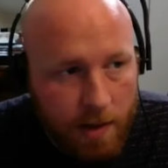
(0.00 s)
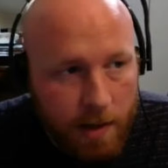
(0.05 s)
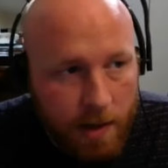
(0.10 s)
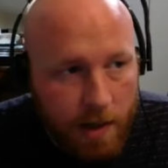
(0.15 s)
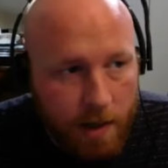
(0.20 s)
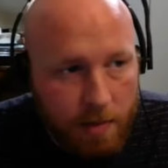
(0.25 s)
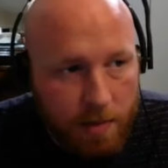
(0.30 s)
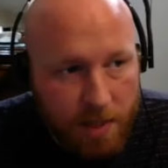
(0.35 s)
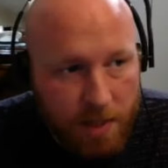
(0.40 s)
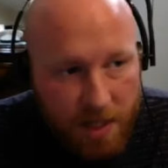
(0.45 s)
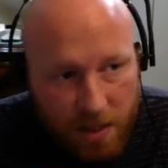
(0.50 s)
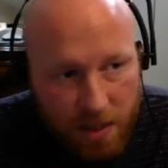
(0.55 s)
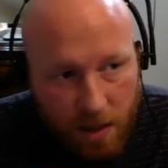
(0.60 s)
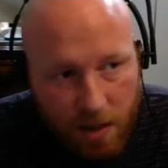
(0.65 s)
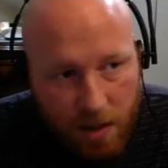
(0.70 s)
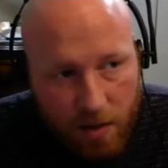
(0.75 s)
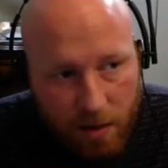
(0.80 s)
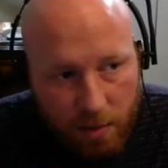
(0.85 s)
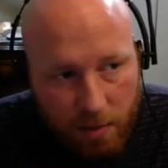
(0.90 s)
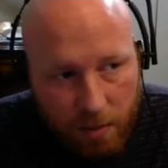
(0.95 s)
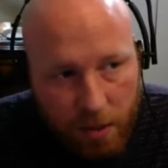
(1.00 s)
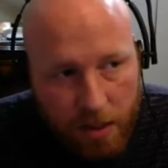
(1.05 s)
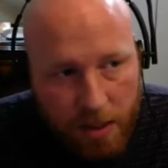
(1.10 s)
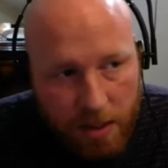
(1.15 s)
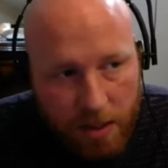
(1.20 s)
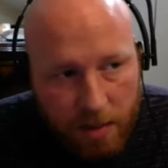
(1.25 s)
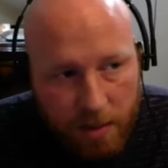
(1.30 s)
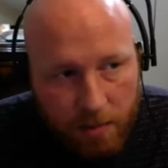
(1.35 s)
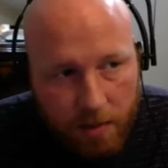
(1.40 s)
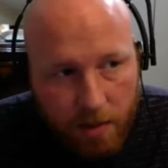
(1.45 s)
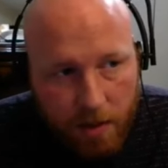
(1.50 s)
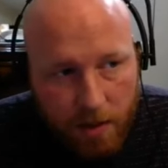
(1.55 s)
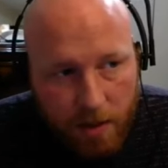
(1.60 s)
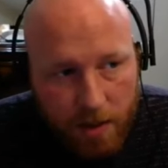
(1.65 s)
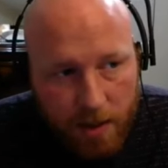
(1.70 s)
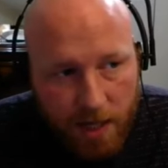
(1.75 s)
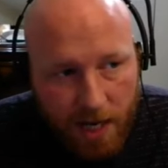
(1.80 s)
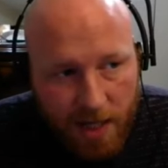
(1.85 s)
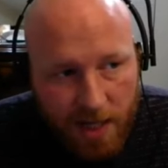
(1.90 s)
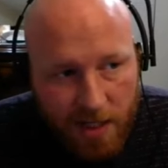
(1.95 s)
but it's going to look pretty similar to
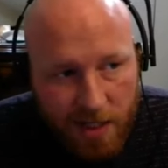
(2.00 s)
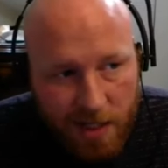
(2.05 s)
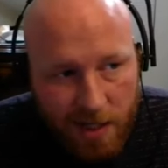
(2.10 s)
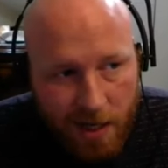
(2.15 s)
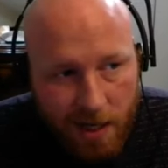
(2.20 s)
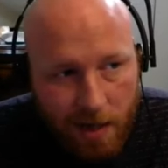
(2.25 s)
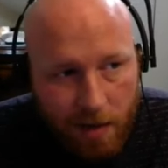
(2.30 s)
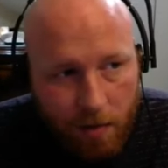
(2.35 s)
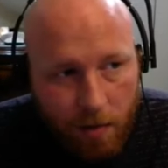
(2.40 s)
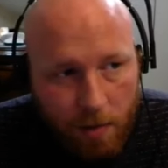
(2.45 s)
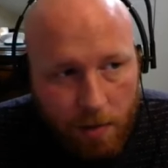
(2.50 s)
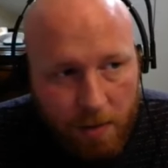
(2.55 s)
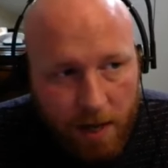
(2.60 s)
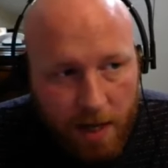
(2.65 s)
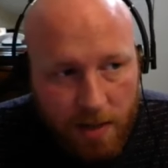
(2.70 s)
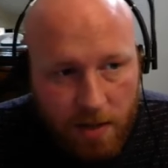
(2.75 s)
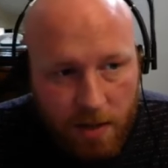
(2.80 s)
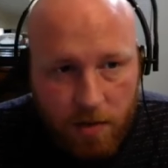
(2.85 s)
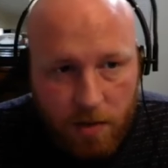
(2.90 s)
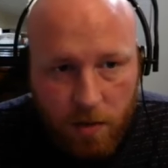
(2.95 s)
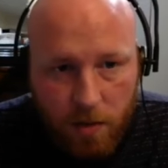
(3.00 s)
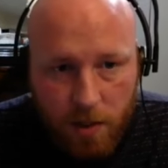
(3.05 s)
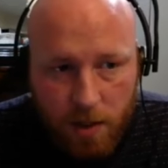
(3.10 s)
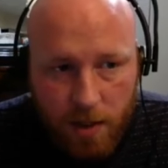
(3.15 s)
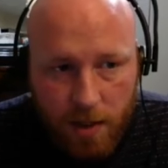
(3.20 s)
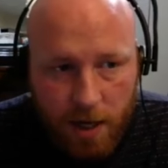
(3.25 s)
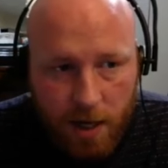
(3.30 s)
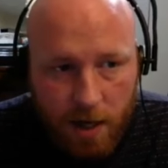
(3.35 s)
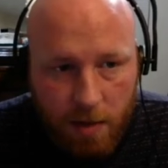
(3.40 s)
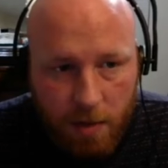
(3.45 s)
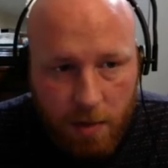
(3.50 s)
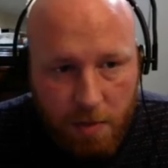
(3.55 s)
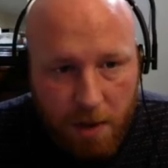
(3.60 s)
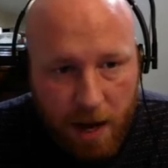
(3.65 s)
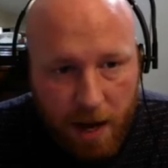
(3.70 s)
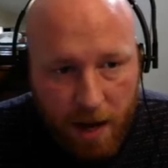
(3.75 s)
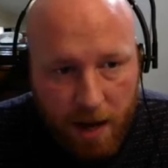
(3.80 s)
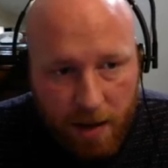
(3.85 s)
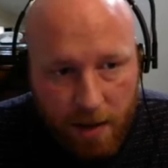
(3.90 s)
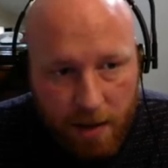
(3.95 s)
test data repository's document
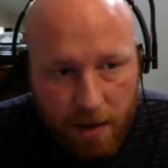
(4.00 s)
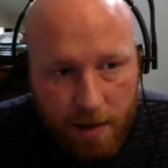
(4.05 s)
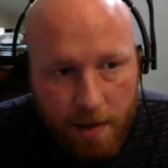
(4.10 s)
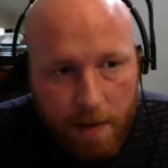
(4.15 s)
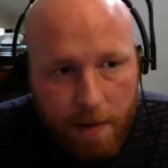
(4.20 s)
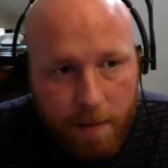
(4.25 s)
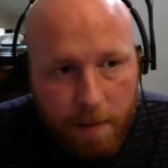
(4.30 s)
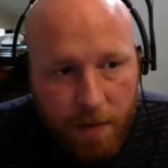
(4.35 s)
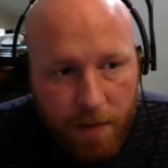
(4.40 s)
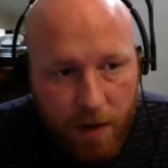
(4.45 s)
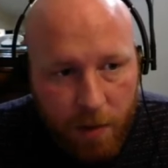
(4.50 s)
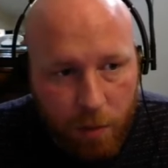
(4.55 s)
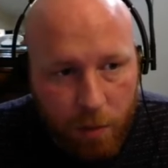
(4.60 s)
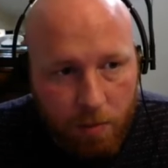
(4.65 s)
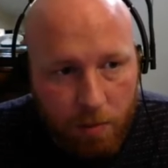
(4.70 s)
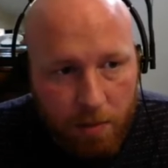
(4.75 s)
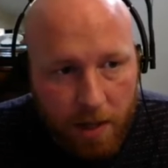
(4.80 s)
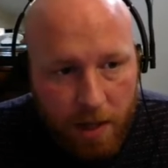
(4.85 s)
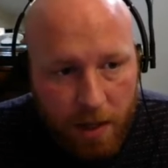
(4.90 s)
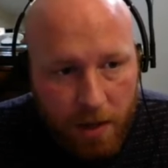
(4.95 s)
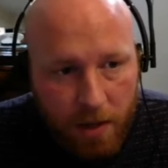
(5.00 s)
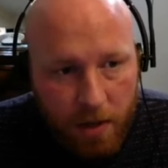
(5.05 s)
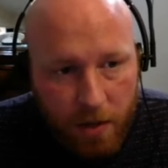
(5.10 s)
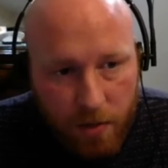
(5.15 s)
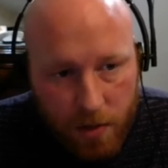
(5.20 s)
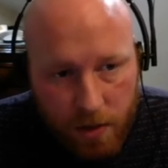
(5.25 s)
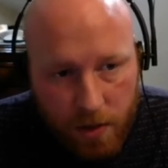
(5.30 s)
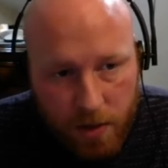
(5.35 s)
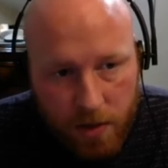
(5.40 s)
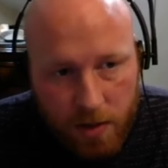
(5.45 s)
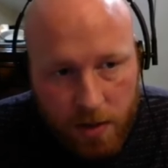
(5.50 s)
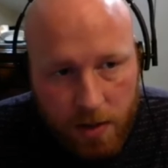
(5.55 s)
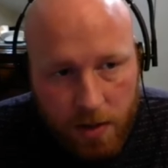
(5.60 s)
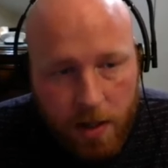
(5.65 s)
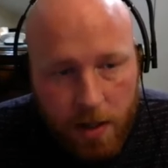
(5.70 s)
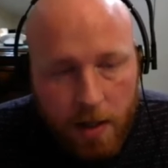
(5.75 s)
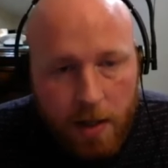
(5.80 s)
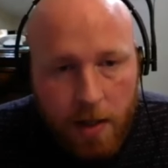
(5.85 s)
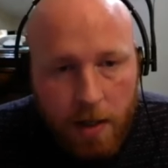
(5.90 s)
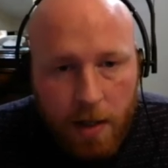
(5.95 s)
path. It will be in users,
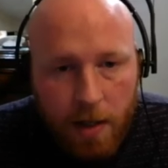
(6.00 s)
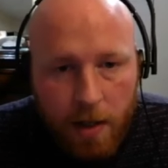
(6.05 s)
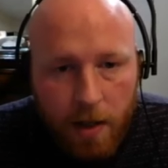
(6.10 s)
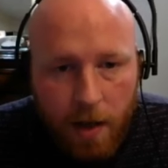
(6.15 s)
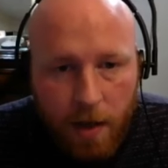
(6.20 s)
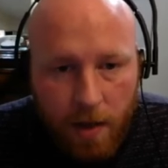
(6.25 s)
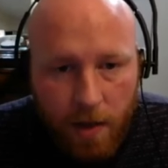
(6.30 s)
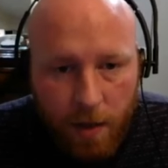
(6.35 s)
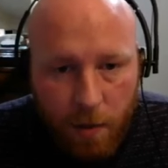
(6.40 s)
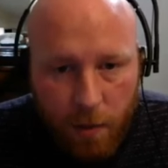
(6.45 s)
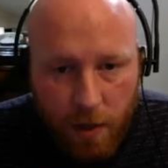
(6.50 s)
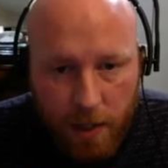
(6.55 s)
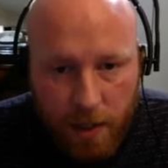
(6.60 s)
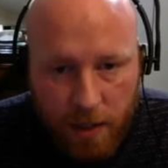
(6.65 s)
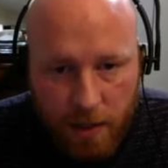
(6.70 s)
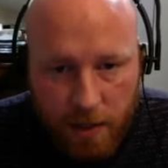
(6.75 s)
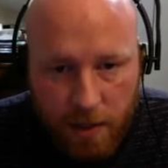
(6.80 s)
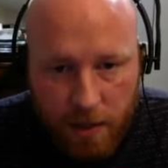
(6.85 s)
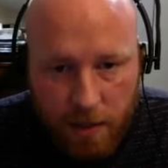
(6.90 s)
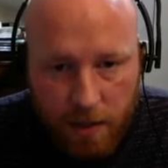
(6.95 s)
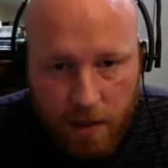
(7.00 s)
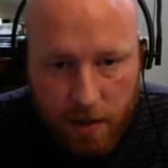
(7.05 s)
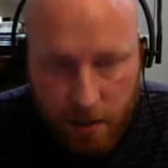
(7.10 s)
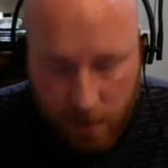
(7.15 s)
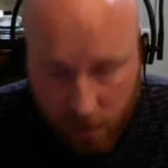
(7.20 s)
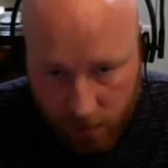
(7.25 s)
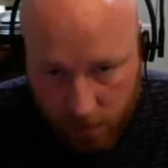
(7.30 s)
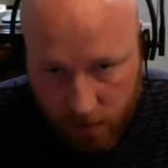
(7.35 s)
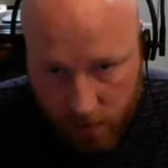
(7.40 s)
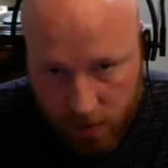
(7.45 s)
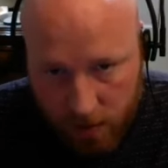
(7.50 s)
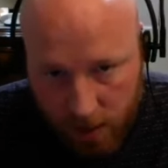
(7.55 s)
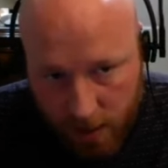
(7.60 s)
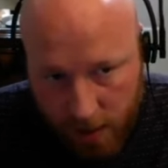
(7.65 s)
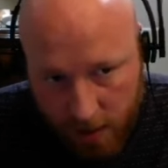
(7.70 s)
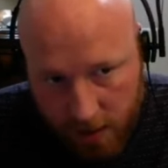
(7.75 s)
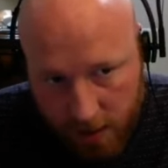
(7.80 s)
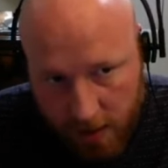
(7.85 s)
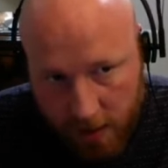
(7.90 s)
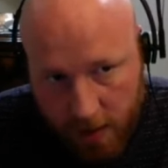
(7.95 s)
and then we need the user's
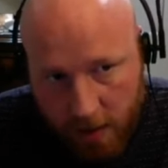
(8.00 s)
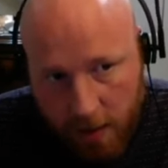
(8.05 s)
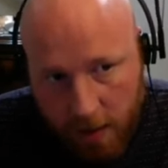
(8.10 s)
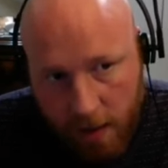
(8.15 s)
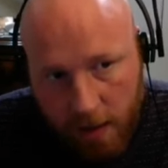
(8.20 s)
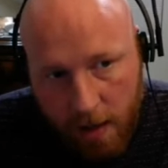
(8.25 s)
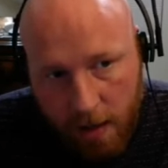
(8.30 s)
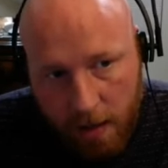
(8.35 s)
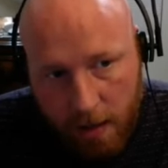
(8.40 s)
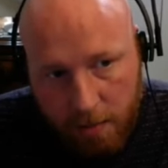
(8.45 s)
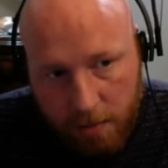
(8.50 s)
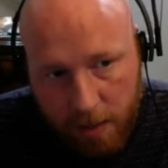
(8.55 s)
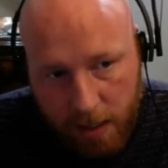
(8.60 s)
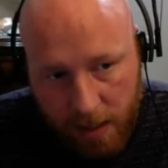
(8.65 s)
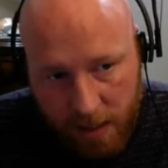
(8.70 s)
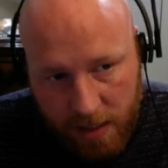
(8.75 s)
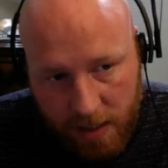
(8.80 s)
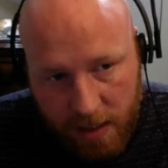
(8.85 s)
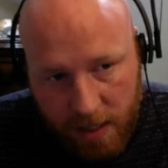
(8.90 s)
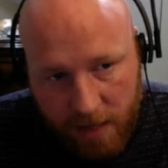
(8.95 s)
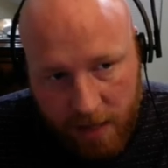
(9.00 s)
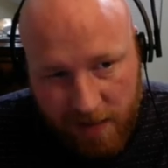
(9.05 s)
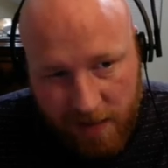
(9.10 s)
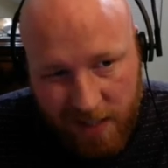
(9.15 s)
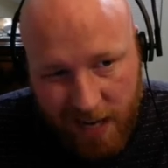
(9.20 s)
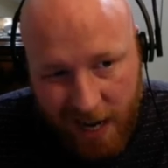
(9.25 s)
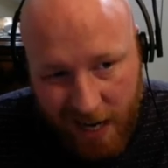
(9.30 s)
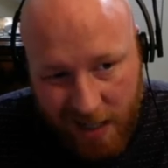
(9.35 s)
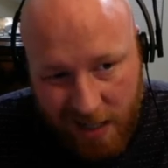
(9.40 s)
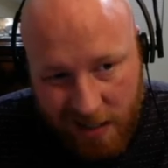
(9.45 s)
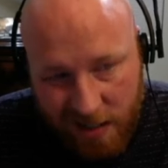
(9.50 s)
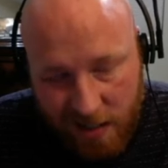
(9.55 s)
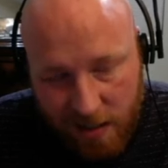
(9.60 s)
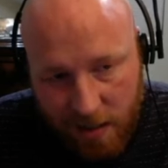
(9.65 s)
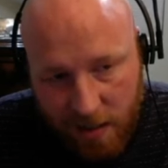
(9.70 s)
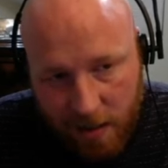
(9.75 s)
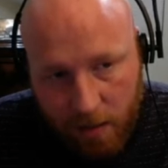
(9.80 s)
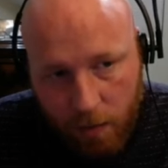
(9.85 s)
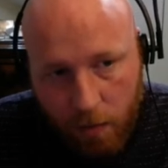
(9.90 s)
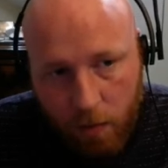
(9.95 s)
ID, but instead of test,
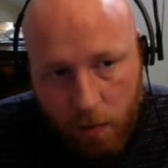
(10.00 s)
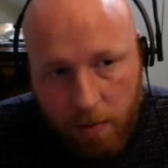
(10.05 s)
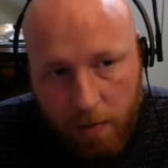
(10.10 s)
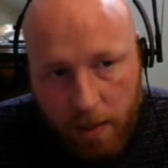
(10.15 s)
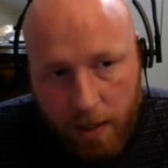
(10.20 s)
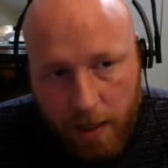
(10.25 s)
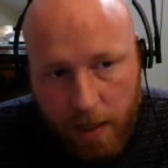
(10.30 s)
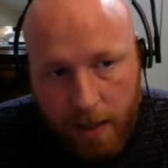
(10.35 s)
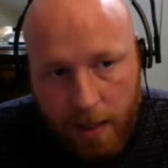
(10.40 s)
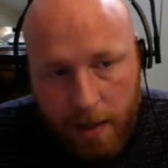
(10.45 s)
it will be,